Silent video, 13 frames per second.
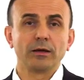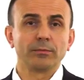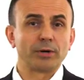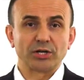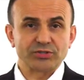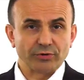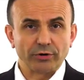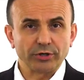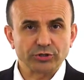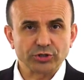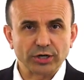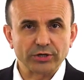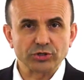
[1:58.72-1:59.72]
Biospheric
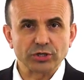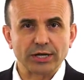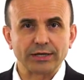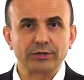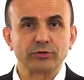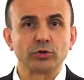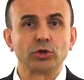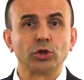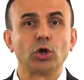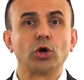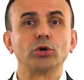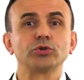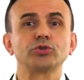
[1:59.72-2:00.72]
change, like the
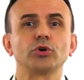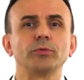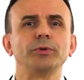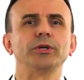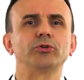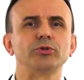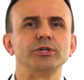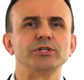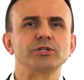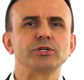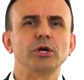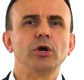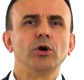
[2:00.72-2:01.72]
long-term
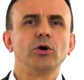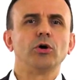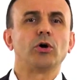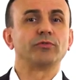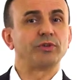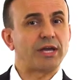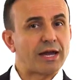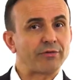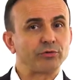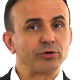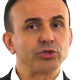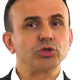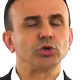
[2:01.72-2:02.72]
increase of the
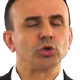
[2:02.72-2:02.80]
average